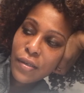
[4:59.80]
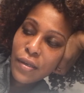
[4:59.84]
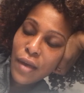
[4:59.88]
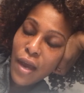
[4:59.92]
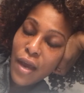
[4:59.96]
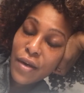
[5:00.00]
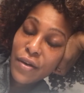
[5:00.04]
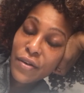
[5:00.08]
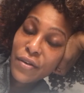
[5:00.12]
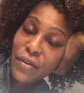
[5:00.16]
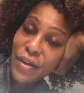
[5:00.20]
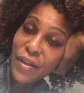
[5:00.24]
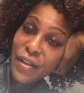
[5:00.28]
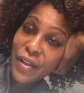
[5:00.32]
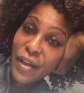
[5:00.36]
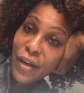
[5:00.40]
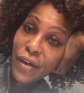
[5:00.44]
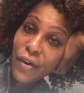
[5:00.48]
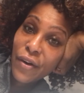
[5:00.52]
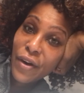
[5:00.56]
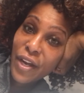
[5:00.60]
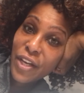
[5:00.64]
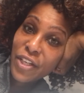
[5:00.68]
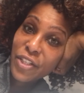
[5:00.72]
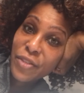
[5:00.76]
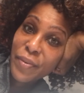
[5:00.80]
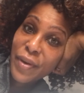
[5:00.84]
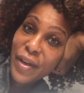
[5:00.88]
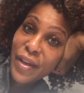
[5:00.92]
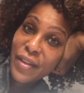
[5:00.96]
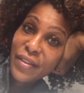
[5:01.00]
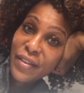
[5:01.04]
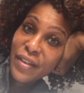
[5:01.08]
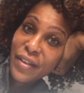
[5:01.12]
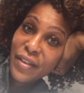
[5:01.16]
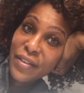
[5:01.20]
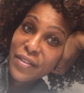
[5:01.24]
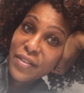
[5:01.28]
I don't know how that crash pad
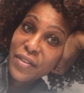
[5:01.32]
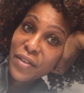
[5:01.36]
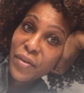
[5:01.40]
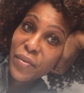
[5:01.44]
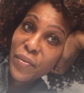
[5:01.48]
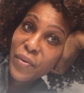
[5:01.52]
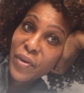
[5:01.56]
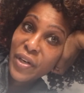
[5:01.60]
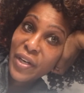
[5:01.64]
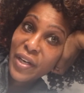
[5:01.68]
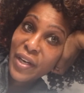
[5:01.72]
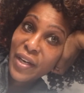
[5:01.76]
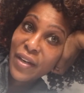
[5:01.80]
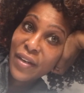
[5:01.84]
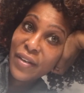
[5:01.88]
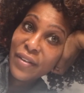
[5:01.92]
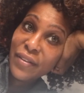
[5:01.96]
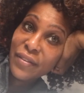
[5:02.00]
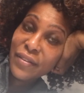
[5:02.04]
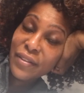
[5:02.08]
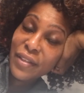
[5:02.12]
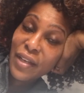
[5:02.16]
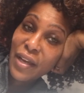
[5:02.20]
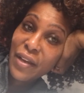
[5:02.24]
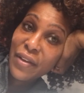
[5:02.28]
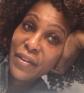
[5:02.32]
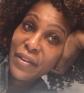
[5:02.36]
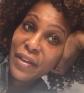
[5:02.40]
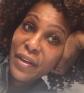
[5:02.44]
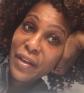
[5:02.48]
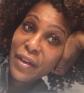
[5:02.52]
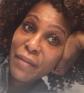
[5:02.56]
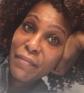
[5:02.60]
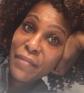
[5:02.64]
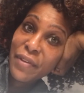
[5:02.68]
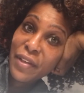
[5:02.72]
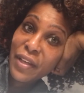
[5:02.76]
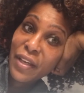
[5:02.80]
thing is going to work out now that
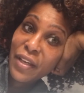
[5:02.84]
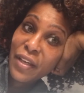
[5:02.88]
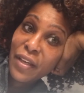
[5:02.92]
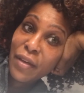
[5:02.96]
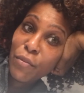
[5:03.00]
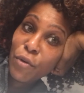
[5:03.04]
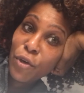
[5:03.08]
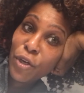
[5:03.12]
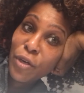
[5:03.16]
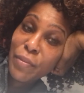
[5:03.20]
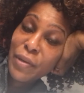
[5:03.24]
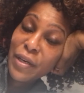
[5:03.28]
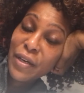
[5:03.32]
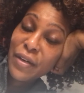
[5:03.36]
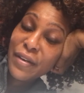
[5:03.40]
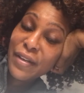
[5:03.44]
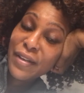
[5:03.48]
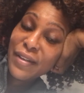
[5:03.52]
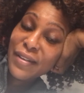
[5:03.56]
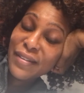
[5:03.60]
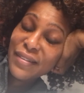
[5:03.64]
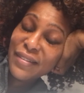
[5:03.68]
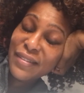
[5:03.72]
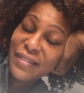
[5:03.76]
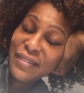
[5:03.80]
I'm thinking more about it